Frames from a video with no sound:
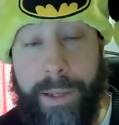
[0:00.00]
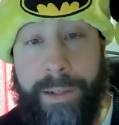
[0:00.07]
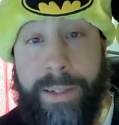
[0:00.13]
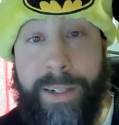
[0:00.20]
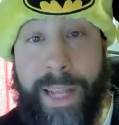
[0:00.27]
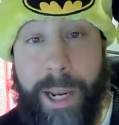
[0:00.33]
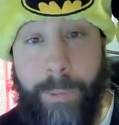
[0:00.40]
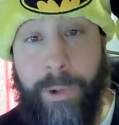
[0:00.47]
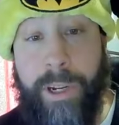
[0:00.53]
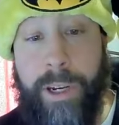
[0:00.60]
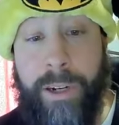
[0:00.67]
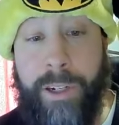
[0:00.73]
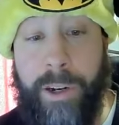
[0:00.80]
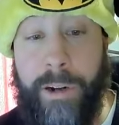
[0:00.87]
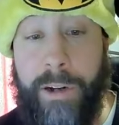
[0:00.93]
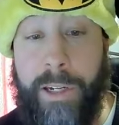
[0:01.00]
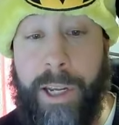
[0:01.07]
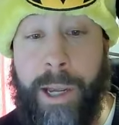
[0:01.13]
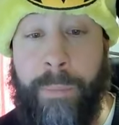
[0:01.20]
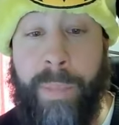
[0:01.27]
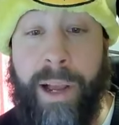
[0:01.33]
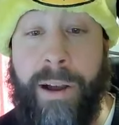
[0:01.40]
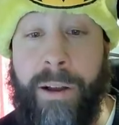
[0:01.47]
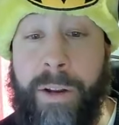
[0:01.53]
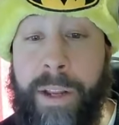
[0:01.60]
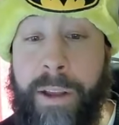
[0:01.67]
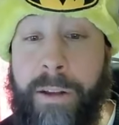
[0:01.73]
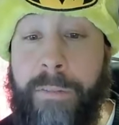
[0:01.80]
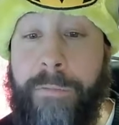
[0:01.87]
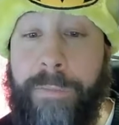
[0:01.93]
today we're going to talk about
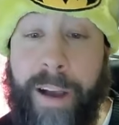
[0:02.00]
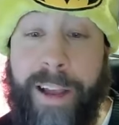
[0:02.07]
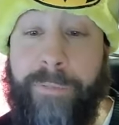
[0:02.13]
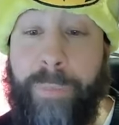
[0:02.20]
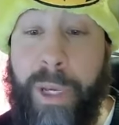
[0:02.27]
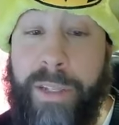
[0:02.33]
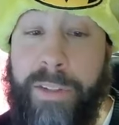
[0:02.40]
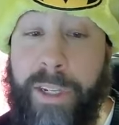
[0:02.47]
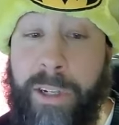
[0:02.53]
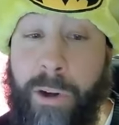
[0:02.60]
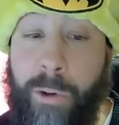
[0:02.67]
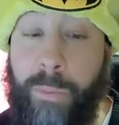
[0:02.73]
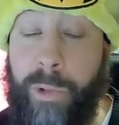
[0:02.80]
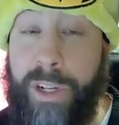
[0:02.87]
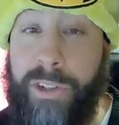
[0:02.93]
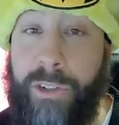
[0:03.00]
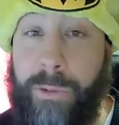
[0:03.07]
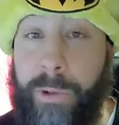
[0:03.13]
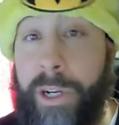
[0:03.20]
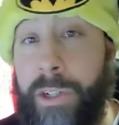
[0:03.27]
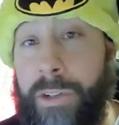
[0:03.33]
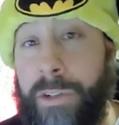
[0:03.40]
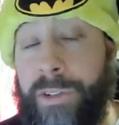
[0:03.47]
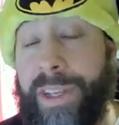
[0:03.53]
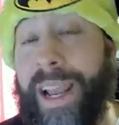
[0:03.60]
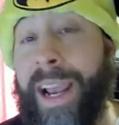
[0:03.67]
five basic home restorations